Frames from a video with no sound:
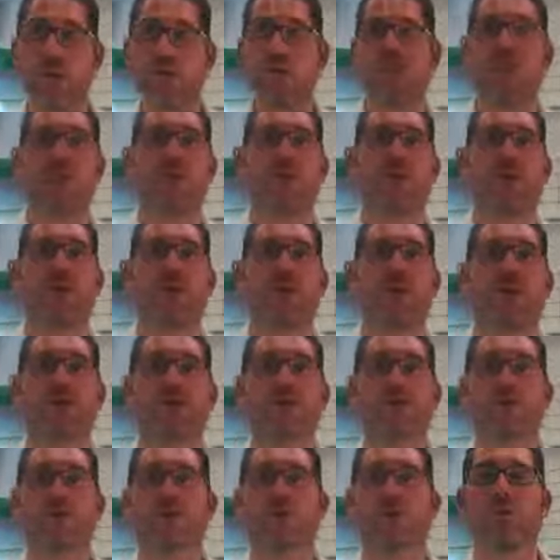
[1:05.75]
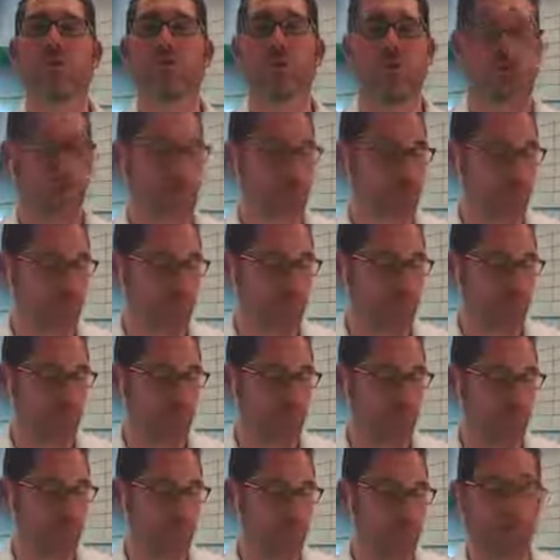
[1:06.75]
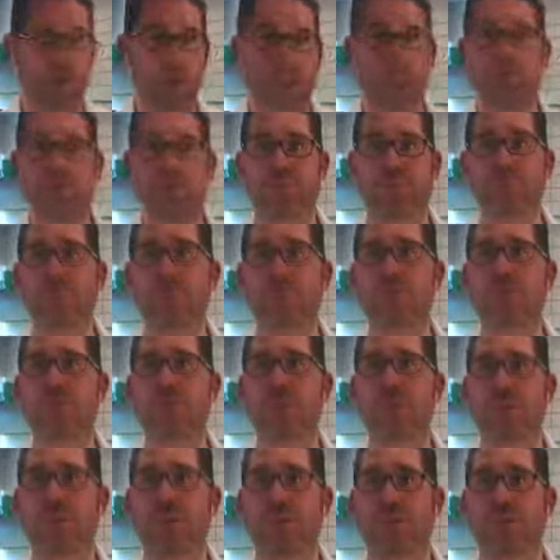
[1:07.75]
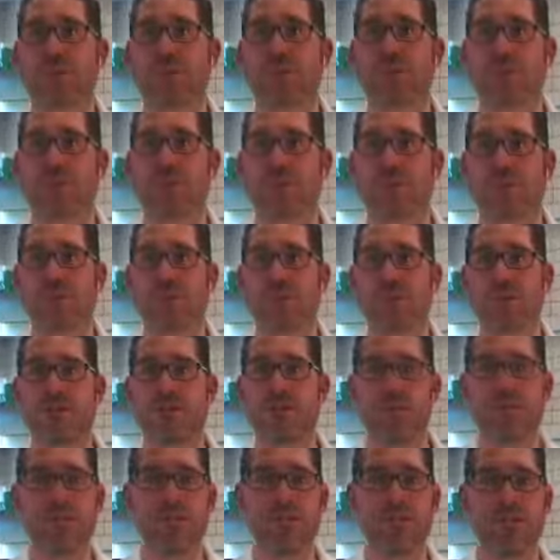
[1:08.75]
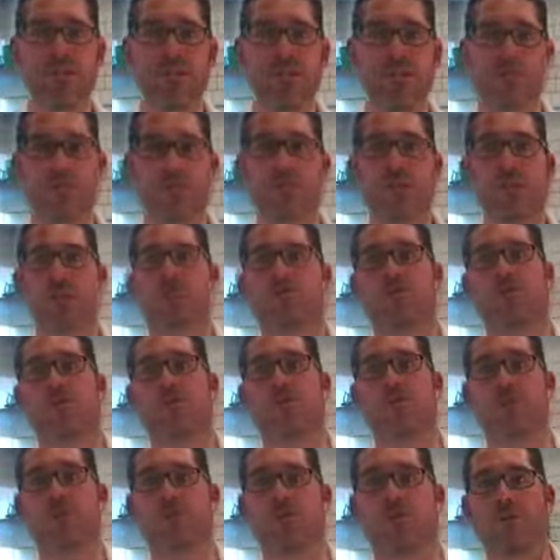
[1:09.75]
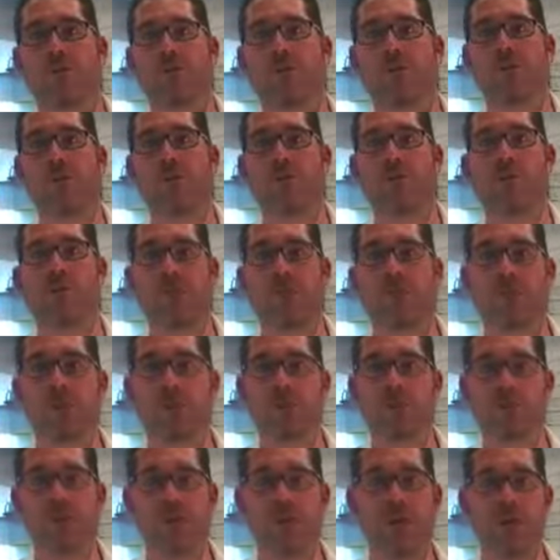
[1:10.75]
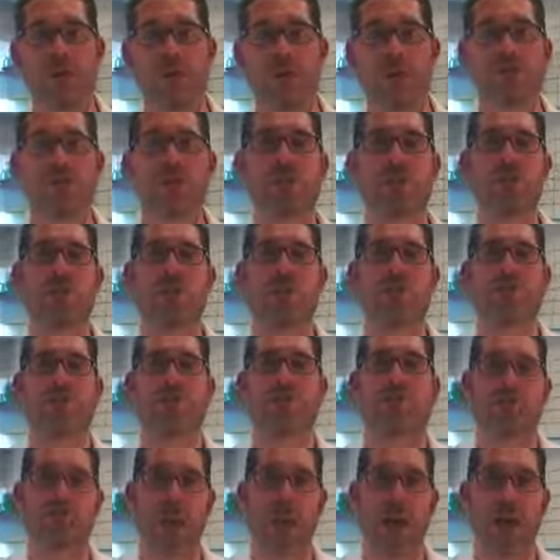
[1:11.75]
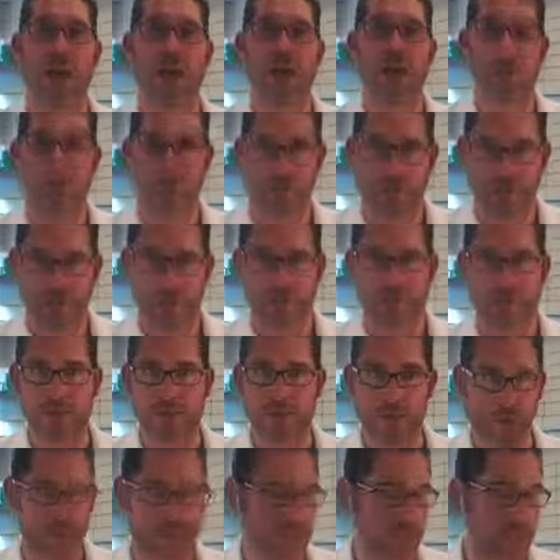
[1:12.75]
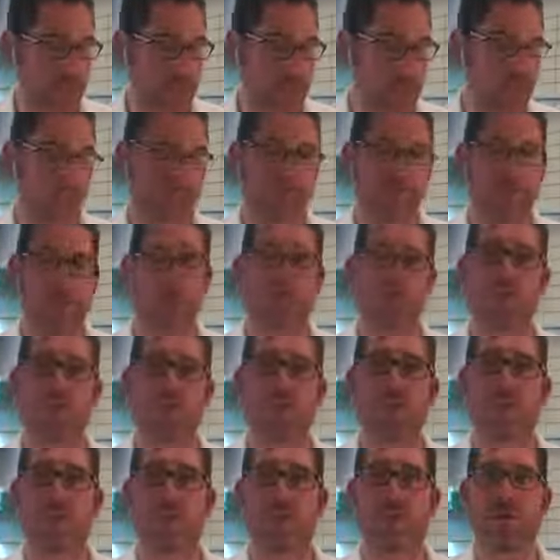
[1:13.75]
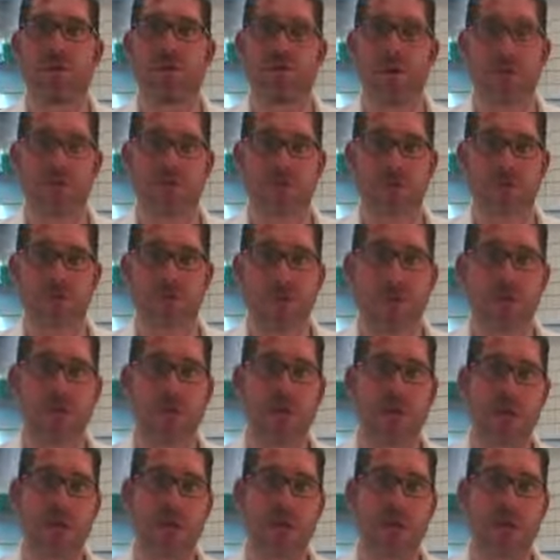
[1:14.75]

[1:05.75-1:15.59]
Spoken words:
Also, was really pumped. Prime Seller Leads, dude. These girls over at Prime Seller Leads, we've been coaching them for 5 weeks at this point. Today was our 5th week of coaching them.